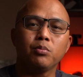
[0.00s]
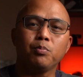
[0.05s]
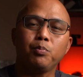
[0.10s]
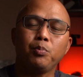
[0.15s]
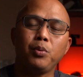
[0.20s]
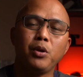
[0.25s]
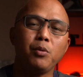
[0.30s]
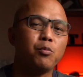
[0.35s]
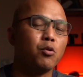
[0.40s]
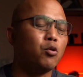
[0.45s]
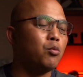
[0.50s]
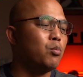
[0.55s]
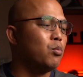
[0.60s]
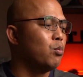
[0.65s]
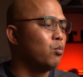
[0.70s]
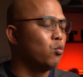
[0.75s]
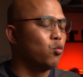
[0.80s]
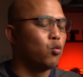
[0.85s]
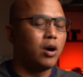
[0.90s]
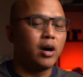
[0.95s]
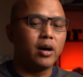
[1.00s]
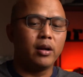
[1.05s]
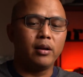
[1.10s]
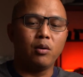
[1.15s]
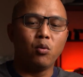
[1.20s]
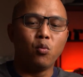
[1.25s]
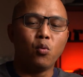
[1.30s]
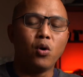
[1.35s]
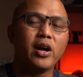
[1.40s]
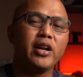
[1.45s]
people
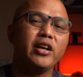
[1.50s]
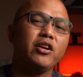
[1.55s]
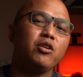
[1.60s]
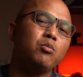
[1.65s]
wanting to